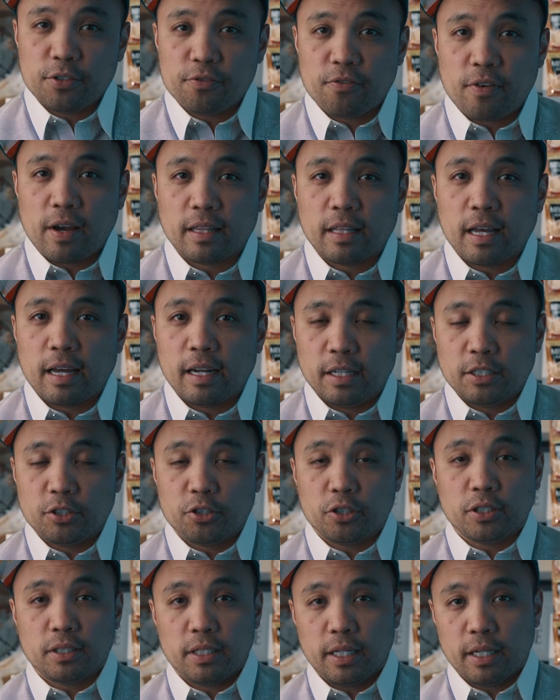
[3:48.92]
you find that
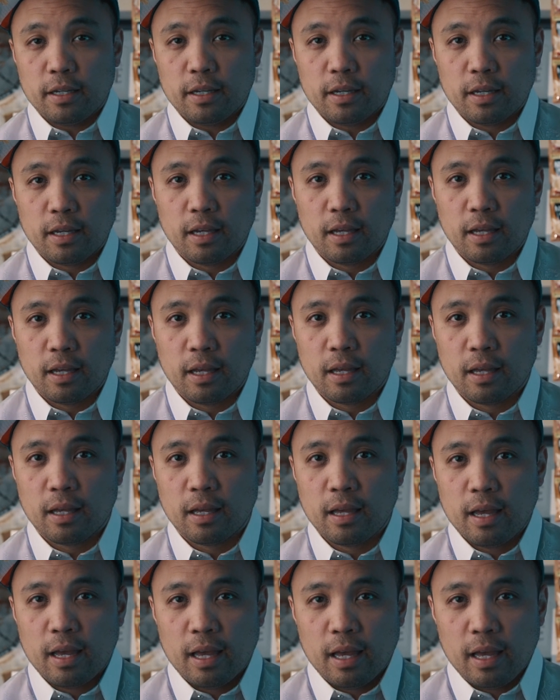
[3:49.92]
interesting?
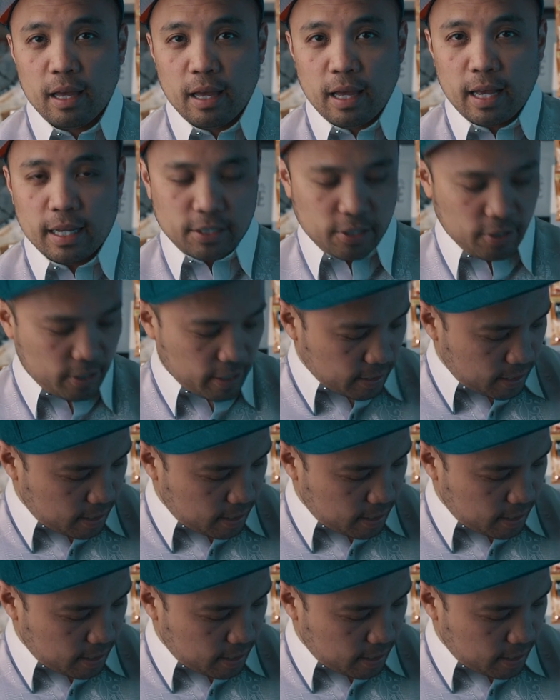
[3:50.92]
As you can